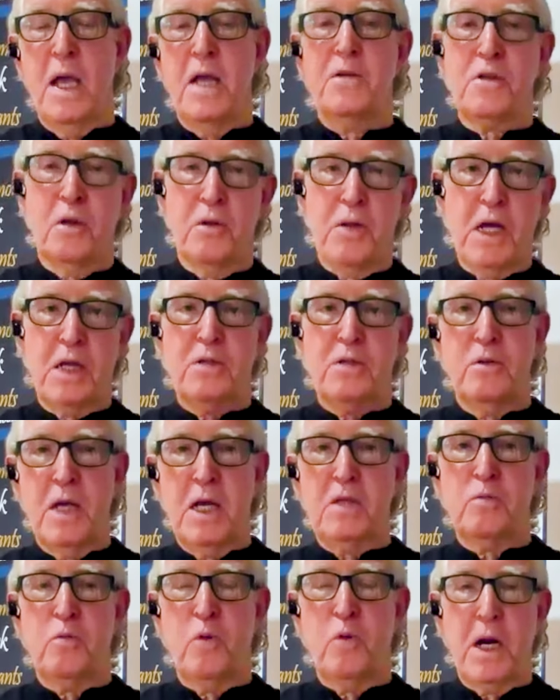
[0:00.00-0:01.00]
And so
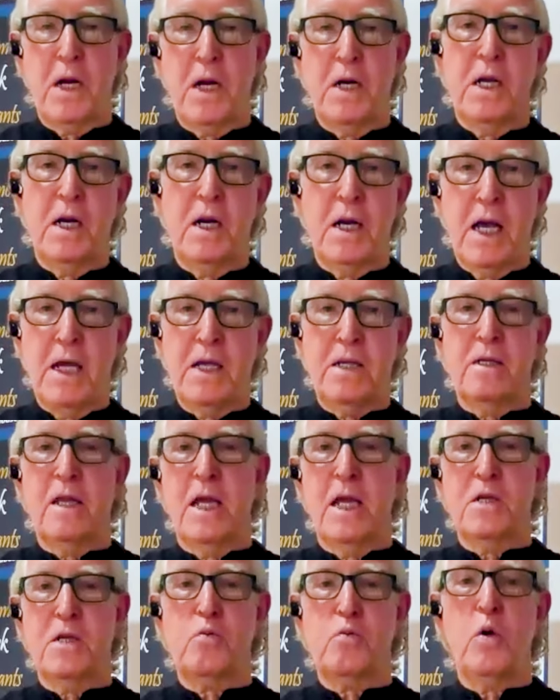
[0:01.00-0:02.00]
that's what I did
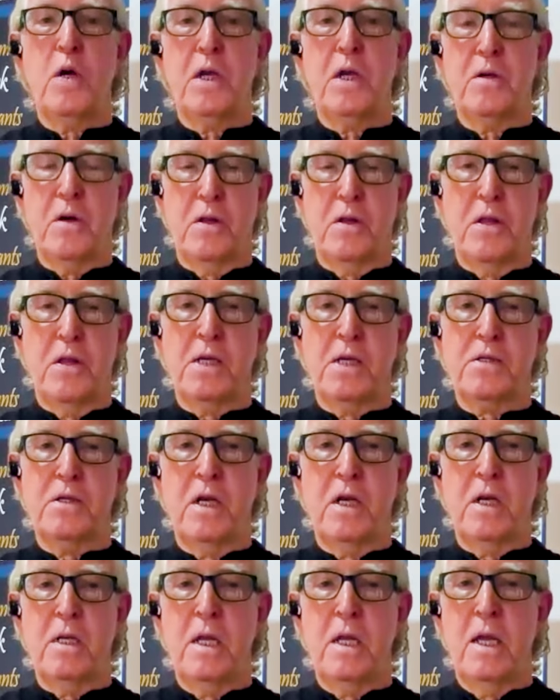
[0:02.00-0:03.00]
last week on
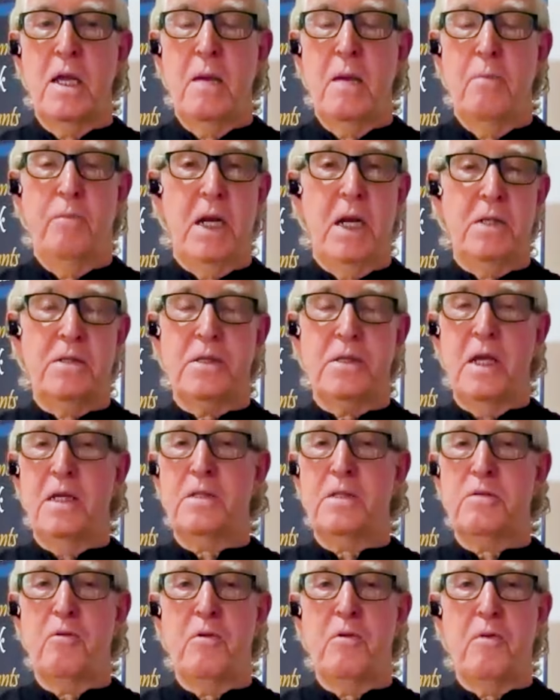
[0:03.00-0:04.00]
this. But it's
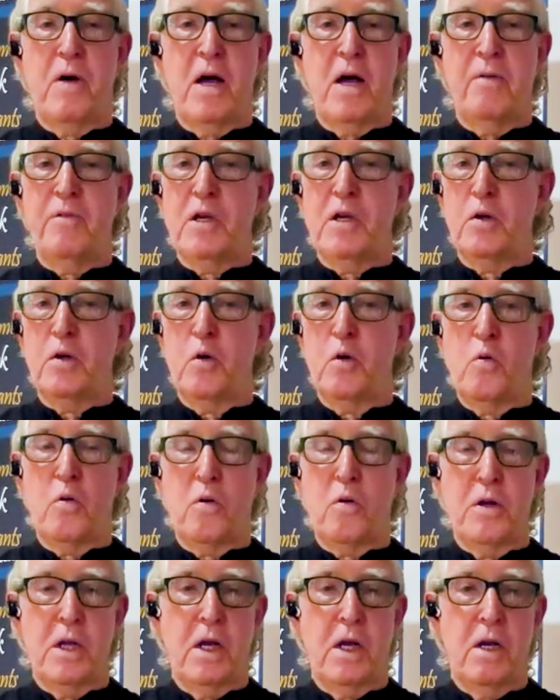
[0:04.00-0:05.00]
a revolving
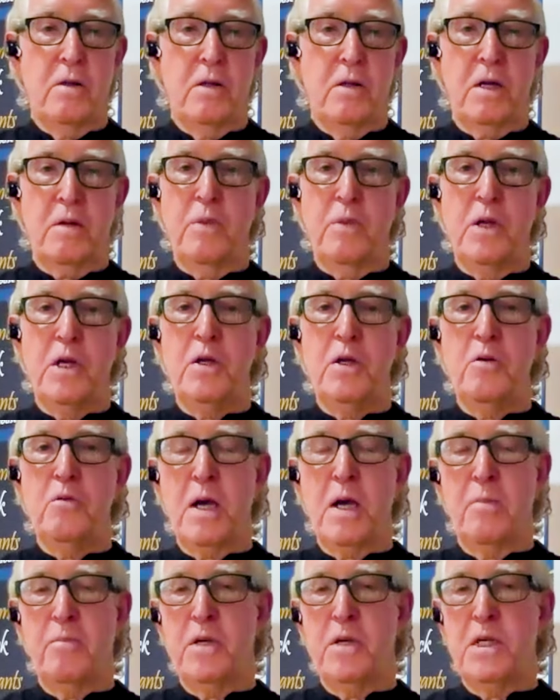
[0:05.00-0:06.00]
door. You know, there could be
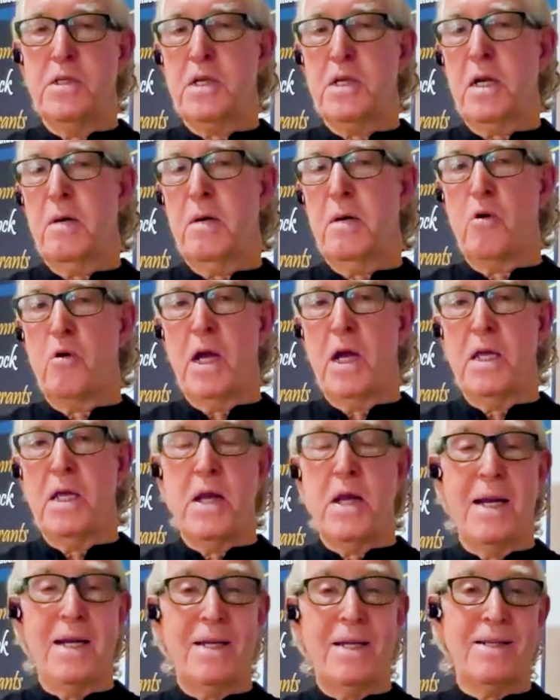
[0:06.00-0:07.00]
new companies to come
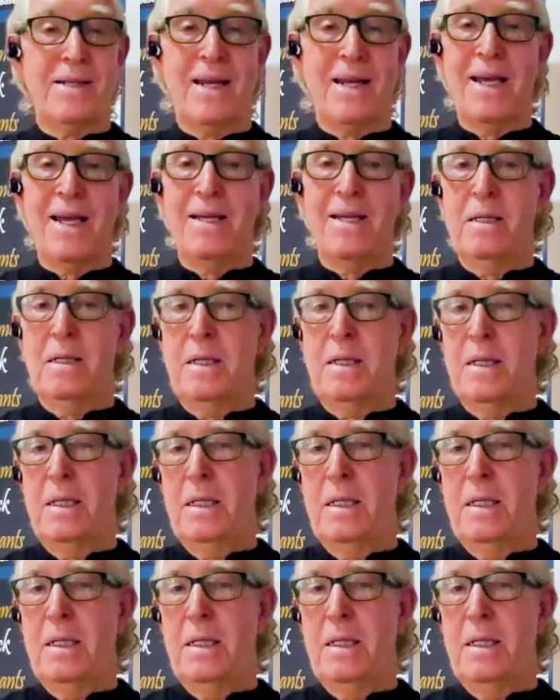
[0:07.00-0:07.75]
around the next day.